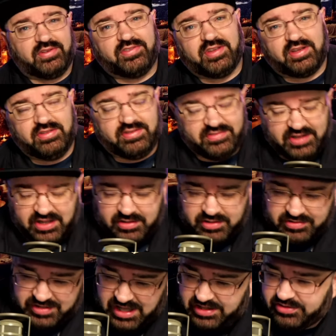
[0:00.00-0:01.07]
are sick of these
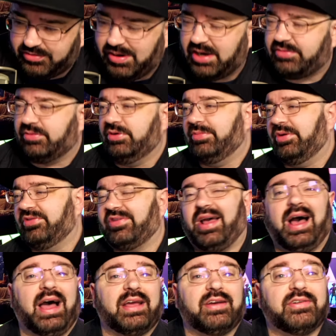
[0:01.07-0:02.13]
dang, dang direct rumors.
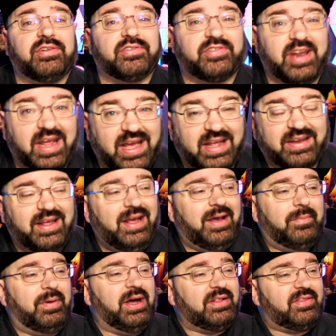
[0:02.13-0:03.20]
I understand.
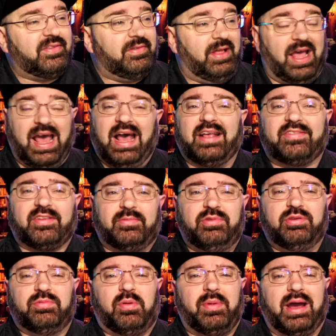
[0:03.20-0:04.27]
But as some of
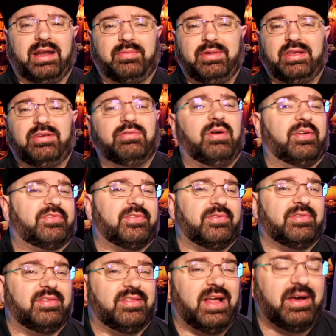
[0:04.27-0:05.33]
you reminded me, you also
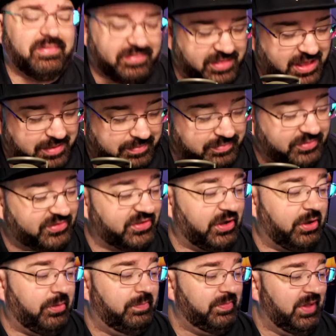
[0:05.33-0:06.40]
love them.
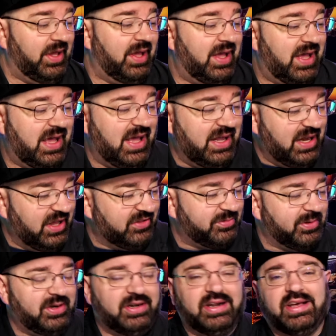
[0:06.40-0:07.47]
So it is
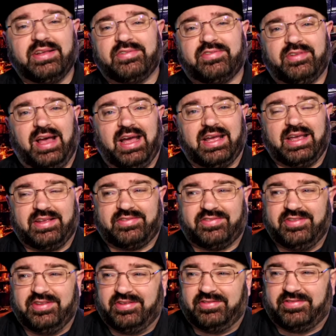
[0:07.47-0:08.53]
what it is. I guess
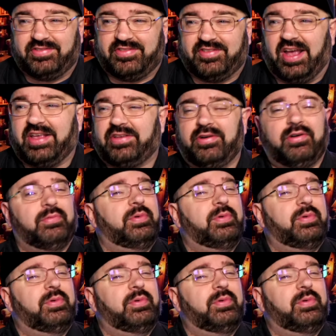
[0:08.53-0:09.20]
the cycle